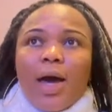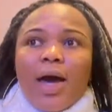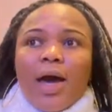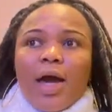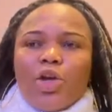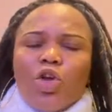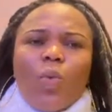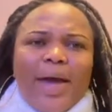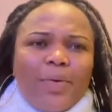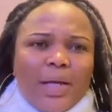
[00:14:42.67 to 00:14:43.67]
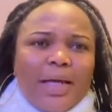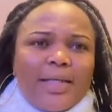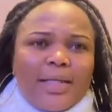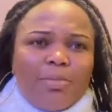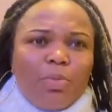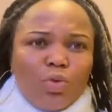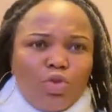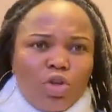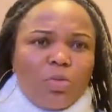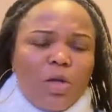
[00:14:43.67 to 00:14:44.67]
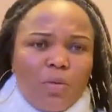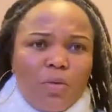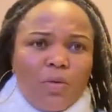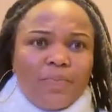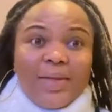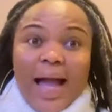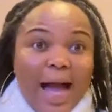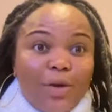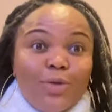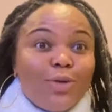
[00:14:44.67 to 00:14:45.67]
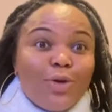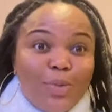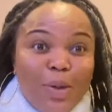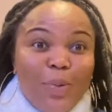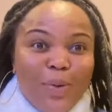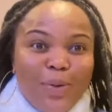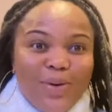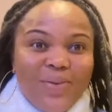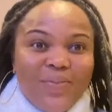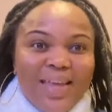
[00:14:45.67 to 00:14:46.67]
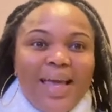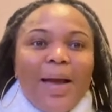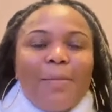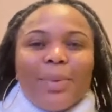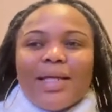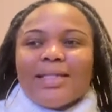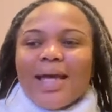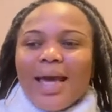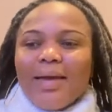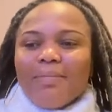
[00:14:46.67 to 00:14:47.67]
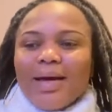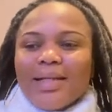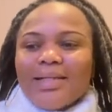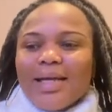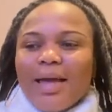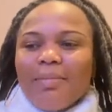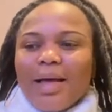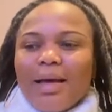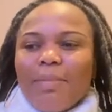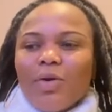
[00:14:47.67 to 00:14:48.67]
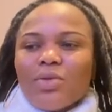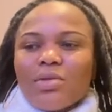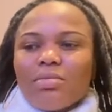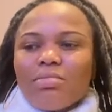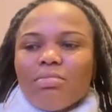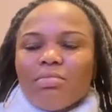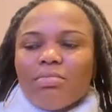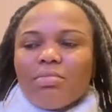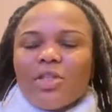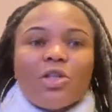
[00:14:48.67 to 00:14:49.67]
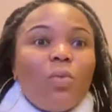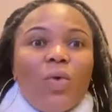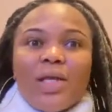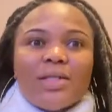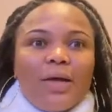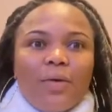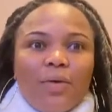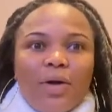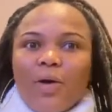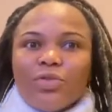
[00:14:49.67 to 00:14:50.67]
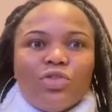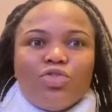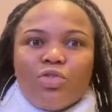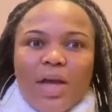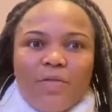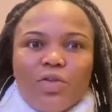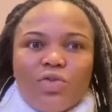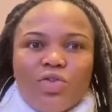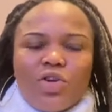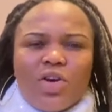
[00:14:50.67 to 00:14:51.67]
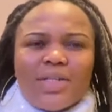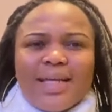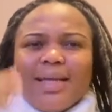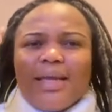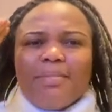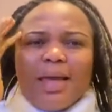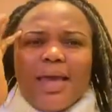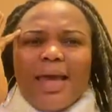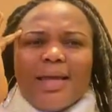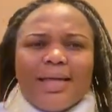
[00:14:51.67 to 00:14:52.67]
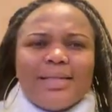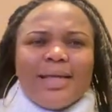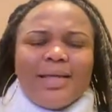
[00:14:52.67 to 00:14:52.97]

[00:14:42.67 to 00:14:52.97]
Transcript: You know why I realized that people judge people? I don't judge people. But at the time, about some weeks ago, I was just driving to church, and in my head, I said,